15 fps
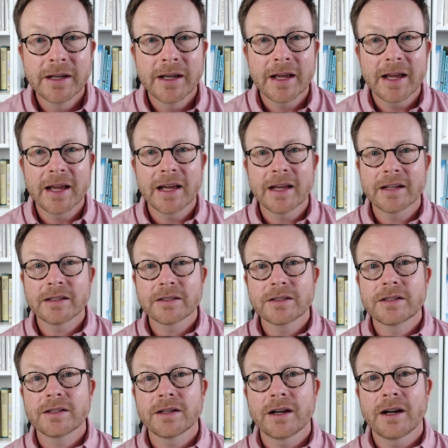
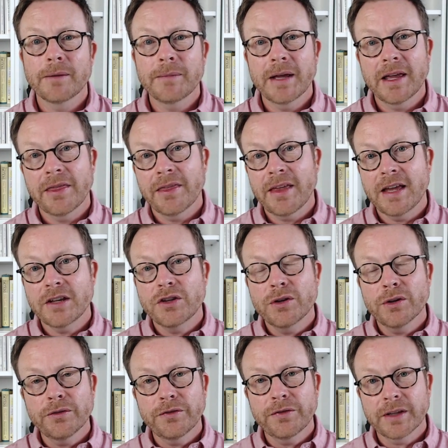And then
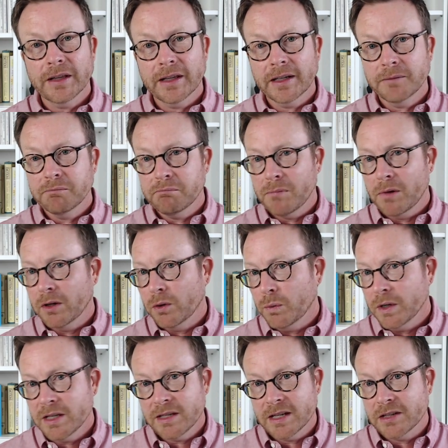you're feeling, on the
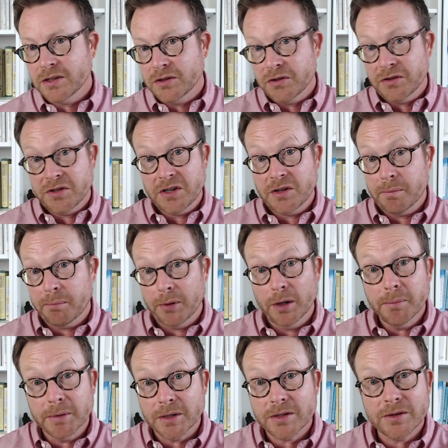one sense, there's a sense of
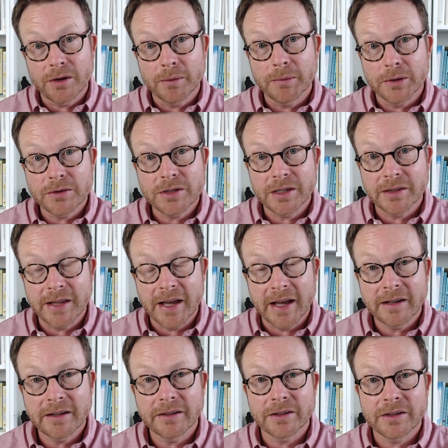purpose almost in
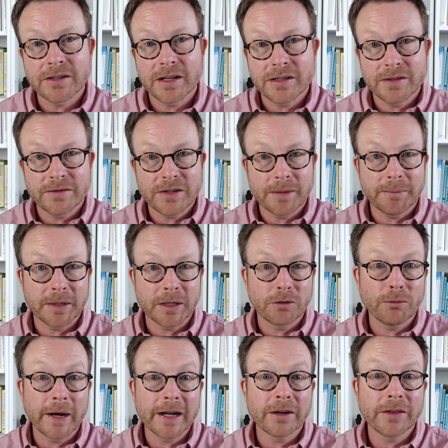that, or a sense of something
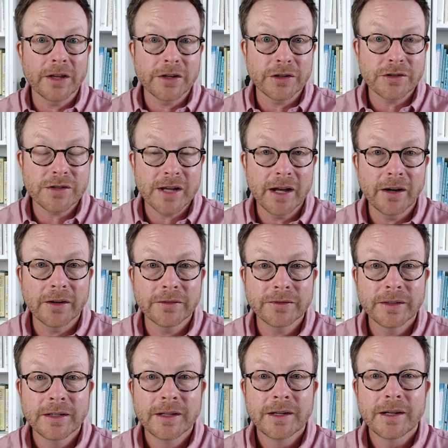greater than yourself.
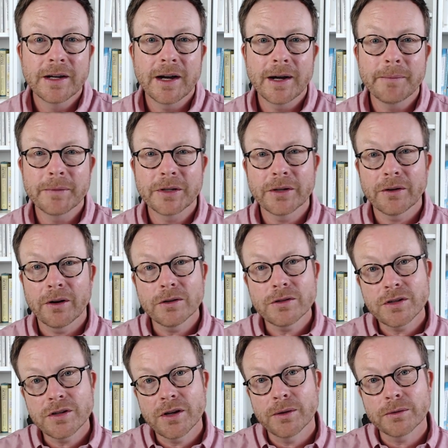You're
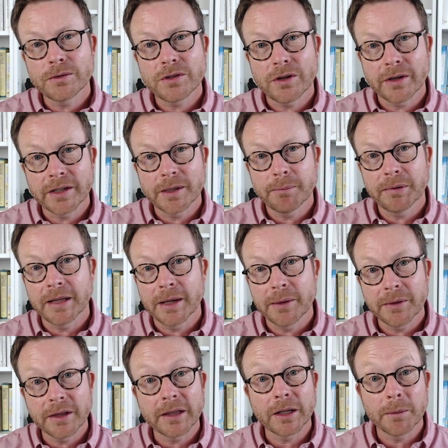also starting to play
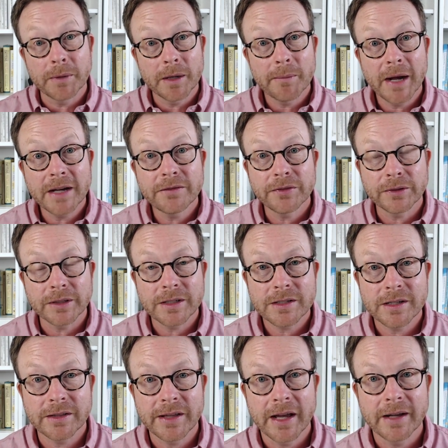with a little bit of mindfulness
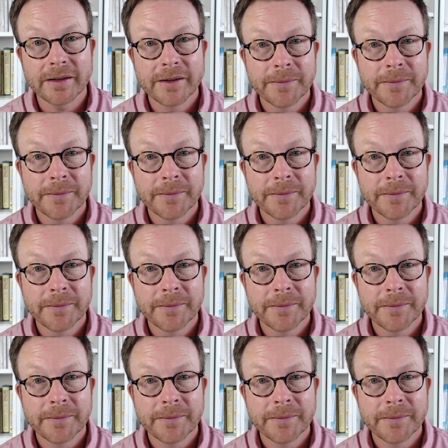in that.